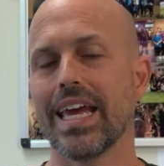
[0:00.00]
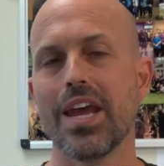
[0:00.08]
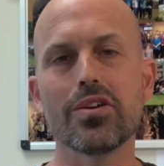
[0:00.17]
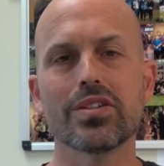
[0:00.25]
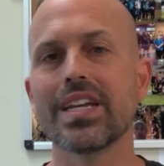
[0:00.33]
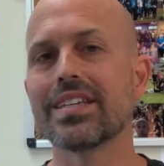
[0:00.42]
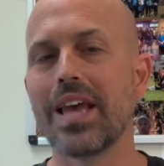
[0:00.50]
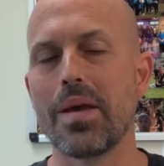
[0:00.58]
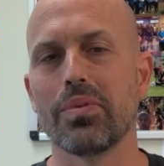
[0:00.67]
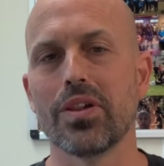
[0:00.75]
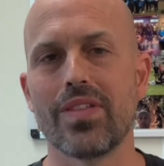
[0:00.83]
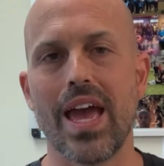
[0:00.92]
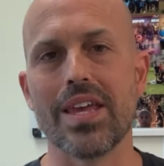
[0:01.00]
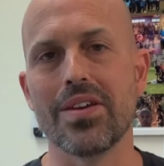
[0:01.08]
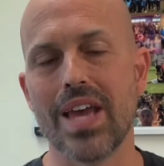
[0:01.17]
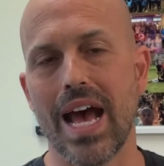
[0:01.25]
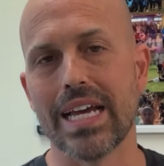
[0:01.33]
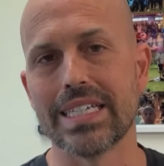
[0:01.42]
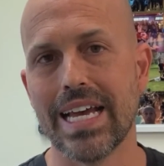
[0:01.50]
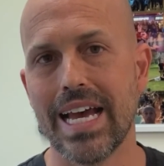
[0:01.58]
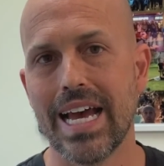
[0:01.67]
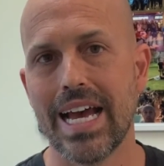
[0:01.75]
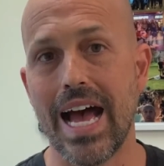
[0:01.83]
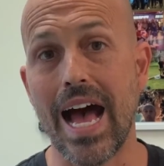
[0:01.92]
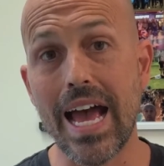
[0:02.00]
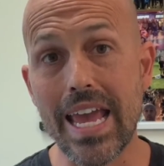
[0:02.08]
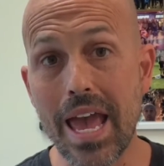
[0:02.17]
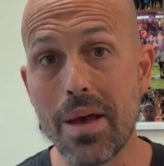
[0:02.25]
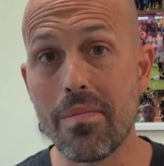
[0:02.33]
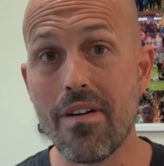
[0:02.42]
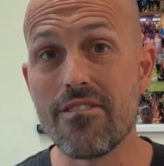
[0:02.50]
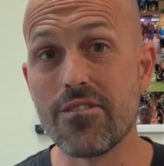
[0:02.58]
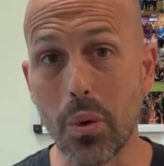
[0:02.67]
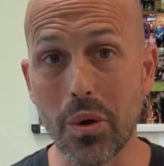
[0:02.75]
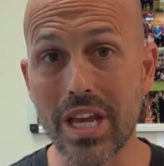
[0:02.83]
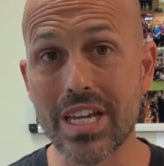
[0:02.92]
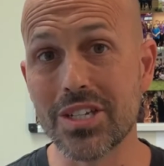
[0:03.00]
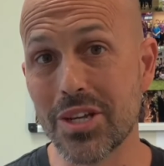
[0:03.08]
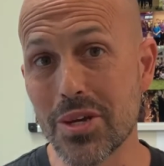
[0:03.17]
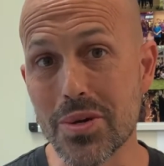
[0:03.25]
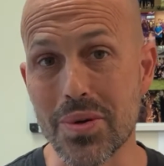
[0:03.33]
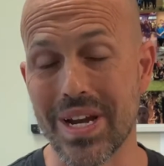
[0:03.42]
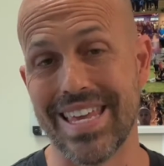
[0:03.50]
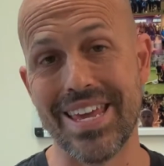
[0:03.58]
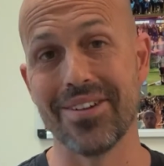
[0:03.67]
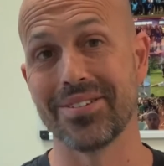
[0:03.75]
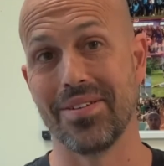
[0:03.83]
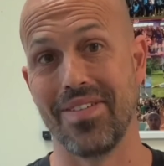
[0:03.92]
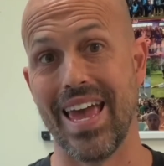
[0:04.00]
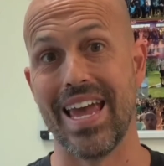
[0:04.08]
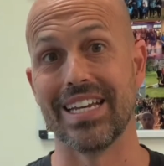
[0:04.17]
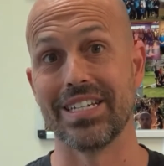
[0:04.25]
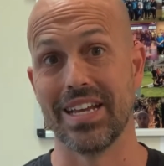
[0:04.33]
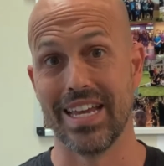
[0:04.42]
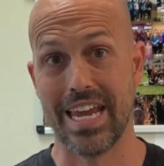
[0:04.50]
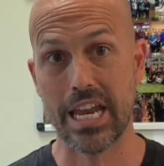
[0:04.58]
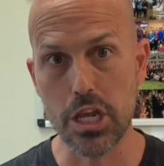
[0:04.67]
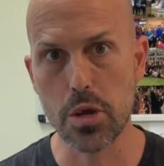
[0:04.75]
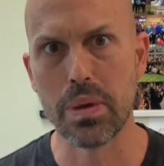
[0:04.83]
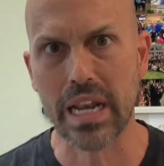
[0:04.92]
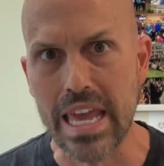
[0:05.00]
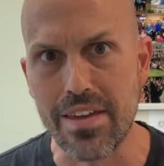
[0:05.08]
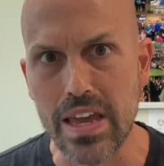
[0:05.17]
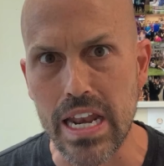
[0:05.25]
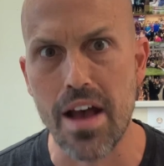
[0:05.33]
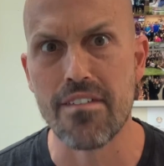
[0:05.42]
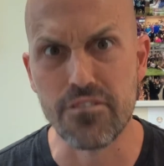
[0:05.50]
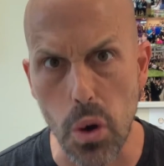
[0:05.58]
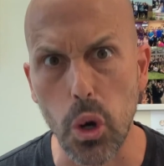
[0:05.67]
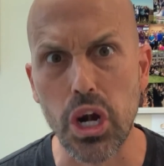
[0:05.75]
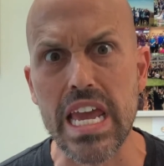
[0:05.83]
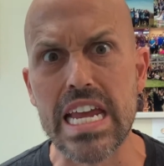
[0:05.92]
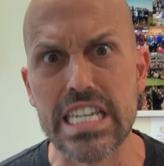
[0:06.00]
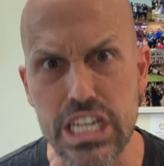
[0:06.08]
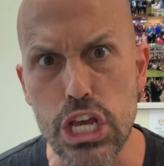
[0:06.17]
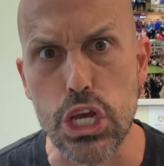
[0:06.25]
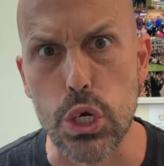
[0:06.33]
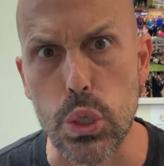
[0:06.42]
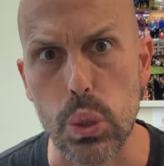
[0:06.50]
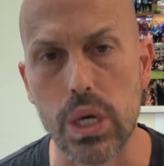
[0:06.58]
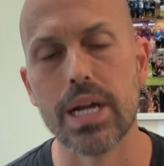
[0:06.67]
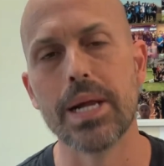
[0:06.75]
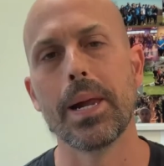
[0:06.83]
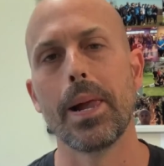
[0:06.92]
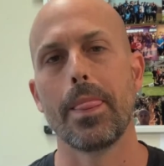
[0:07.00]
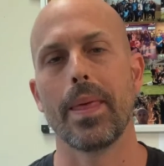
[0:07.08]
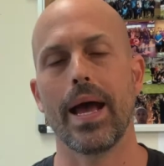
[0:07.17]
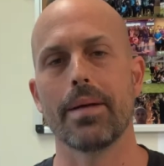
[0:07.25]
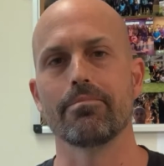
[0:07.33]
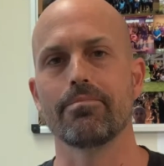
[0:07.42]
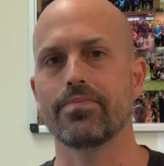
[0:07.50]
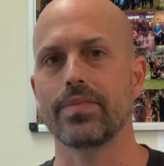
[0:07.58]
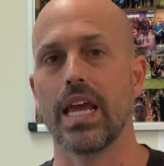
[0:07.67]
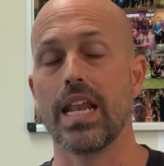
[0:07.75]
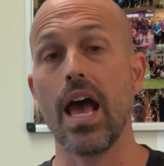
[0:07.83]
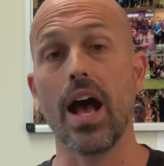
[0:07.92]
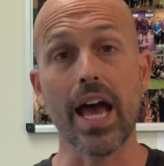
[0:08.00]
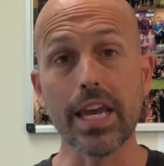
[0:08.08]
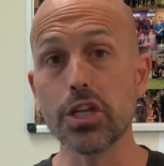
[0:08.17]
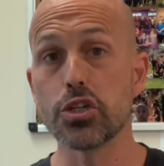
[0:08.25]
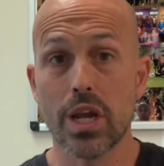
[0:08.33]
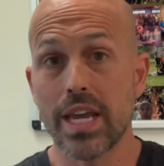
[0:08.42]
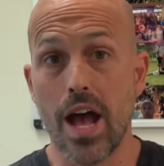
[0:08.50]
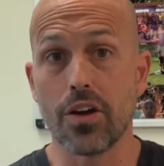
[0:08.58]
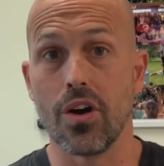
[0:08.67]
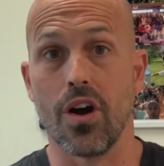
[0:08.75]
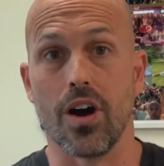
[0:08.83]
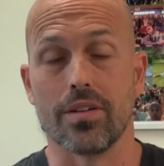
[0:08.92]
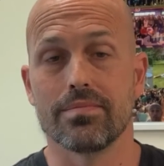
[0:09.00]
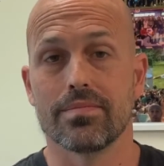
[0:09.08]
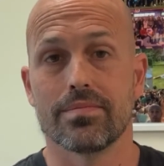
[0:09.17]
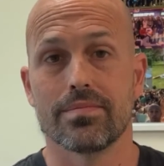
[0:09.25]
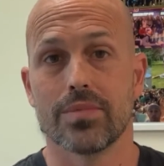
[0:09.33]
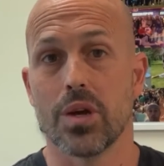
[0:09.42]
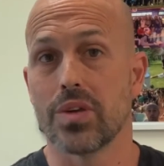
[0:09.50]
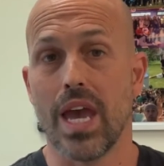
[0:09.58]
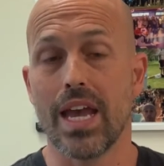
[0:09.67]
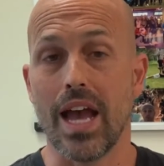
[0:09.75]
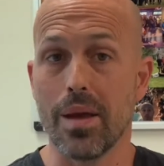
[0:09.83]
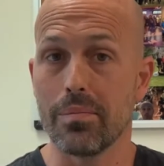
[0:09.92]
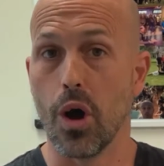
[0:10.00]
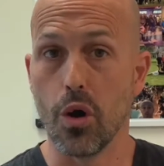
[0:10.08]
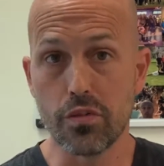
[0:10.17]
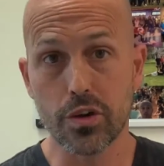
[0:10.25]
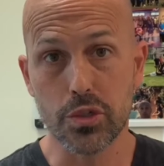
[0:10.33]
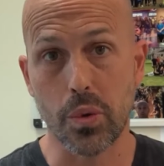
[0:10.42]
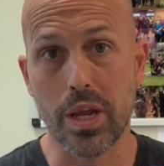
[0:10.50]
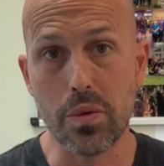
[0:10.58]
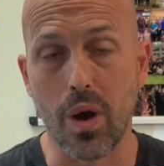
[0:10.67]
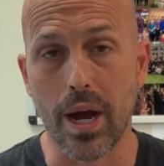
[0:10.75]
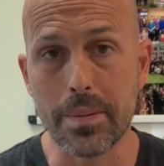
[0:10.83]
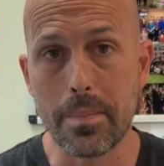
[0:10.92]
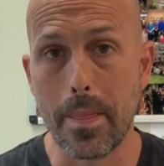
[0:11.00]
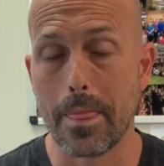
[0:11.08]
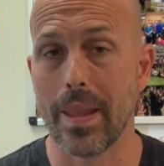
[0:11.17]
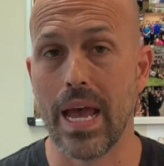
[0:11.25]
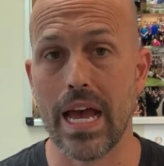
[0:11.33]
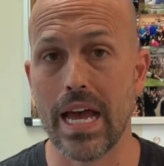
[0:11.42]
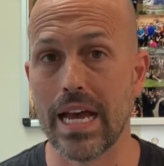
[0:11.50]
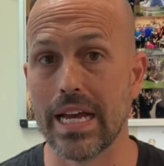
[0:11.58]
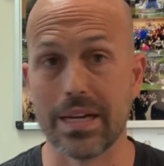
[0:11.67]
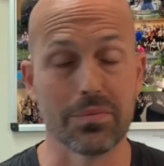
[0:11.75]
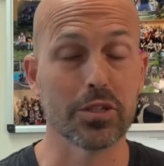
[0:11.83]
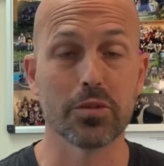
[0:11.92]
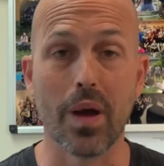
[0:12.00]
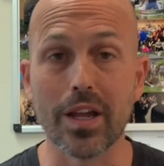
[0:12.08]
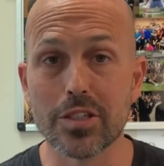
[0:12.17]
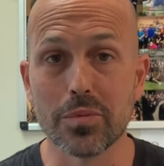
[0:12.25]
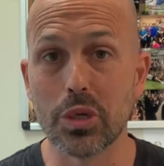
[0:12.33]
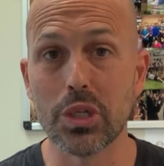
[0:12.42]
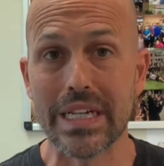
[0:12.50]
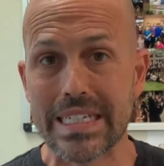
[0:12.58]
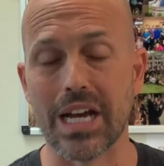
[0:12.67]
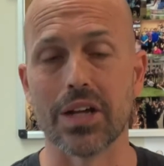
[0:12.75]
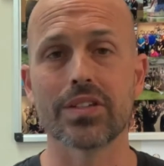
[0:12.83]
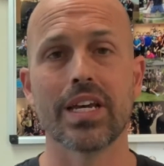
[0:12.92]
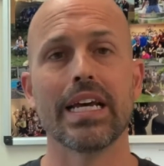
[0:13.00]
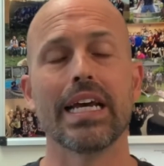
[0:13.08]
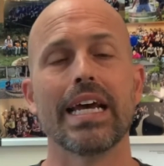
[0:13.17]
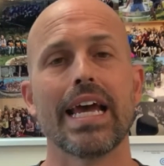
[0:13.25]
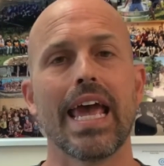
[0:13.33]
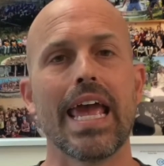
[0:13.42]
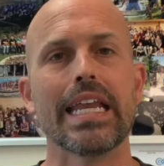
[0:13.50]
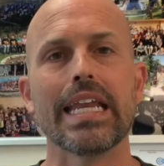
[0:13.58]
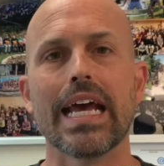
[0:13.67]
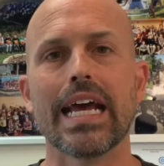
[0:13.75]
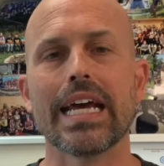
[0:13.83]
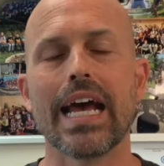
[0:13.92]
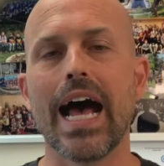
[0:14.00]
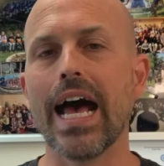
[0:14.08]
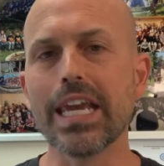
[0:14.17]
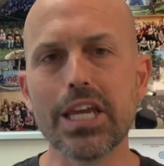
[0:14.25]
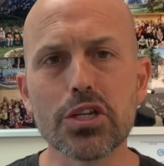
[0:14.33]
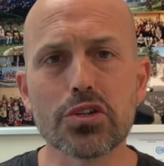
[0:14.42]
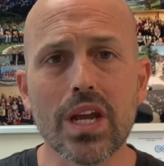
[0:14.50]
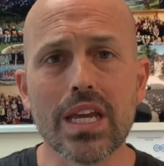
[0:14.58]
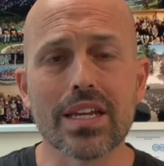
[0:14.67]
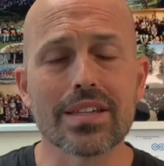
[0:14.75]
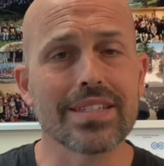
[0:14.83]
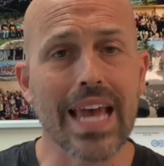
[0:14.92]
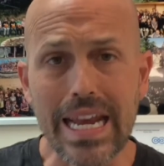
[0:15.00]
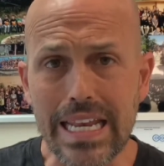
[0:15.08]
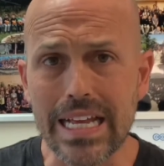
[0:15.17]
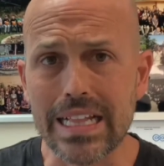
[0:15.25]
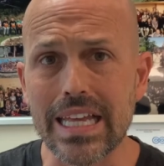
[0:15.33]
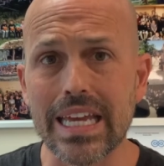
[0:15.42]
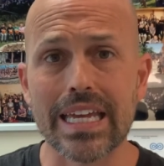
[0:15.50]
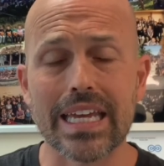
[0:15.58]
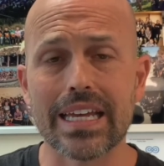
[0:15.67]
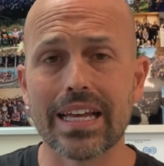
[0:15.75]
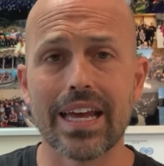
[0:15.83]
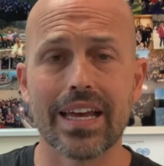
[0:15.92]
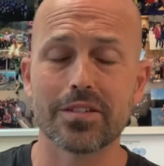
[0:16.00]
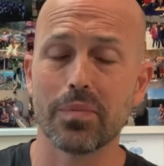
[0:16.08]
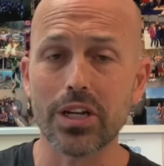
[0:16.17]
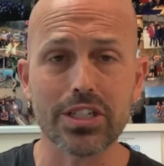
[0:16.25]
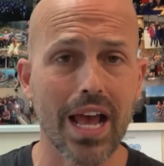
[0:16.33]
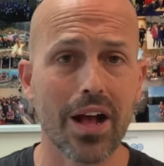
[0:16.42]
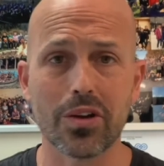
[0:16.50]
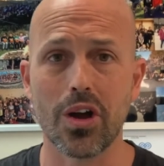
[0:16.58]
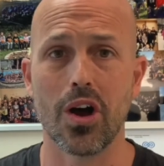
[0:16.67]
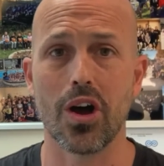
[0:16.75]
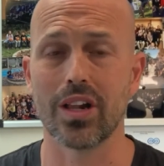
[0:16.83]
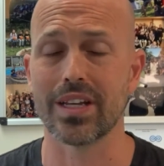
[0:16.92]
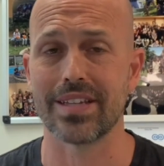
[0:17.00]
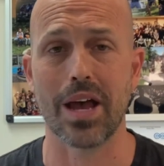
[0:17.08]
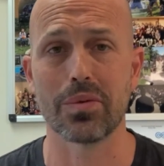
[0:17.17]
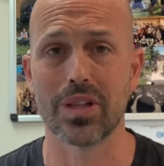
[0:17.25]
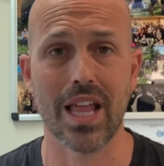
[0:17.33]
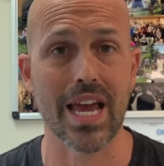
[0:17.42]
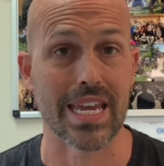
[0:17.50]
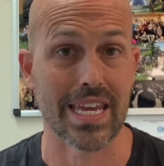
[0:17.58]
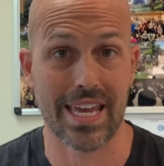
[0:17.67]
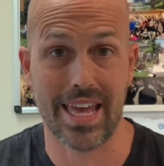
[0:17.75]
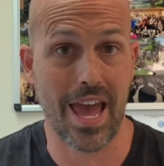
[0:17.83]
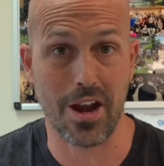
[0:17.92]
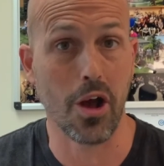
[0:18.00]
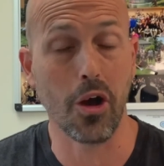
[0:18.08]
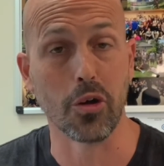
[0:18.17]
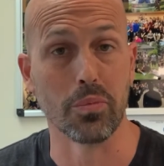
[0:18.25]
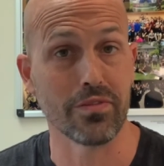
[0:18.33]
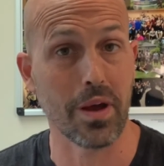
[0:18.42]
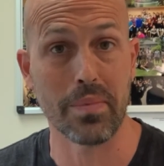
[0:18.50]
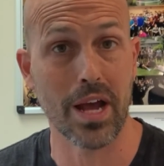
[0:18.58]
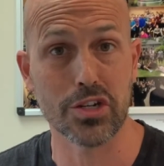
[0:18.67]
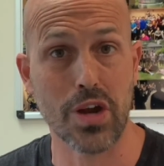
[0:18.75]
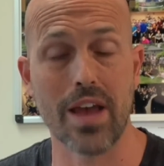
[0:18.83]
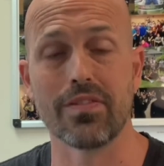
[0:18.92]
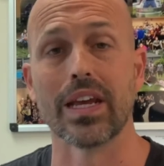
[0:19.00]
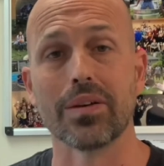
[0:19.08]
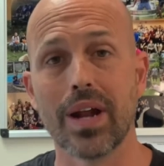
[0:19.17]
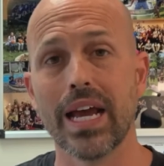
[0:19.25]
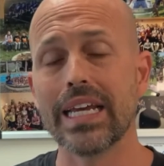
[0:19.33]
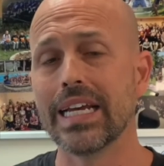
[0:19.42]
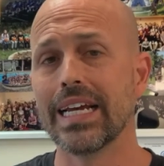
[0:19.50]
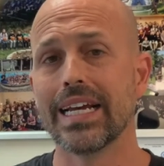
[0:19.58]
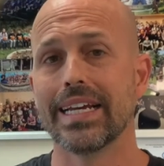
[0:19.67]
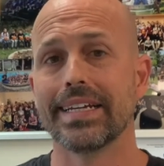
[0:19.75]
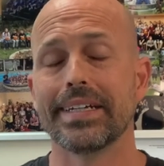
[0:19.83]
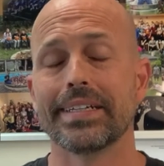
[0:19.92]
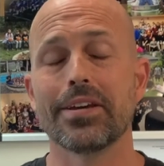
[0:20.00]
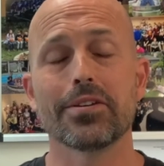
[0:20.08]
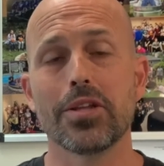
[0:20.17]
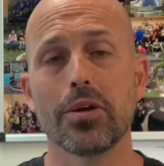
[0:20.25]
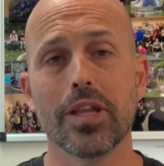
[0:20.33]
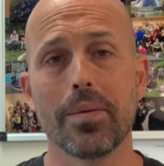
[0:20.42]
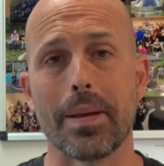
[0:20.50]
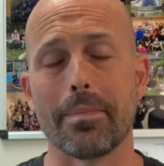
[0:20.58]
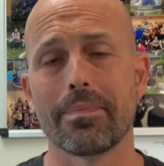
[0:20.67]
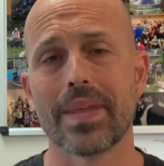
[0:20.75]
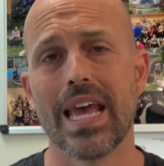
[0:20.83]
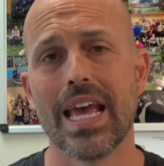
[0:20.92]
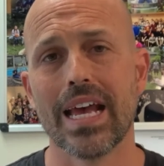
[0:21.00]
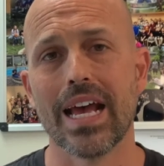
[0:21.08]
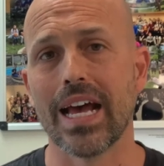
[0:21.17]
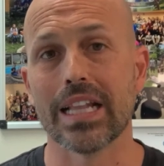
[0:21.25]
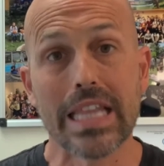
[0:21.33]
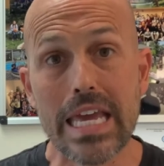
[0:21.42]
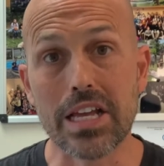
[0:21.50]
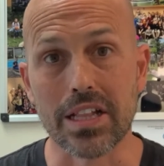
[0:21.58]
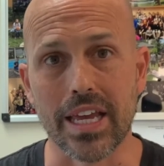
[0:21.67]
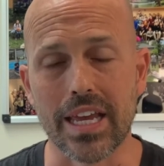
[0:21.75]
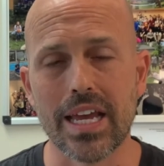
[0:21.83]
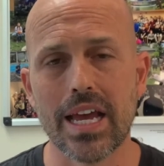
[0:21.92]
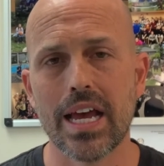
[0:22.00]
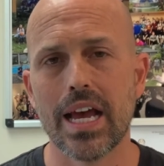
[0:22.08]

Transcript: Here's an example of that, you guys. I am 42 years of age. Can you believe it? 42. Um, now I can drink alcohol. Okay, I'm over 21, uh, a responsible adult, and I can drink technically as much alcohol as I would like at home if I'm not driving, right? There's no limit uh, legally.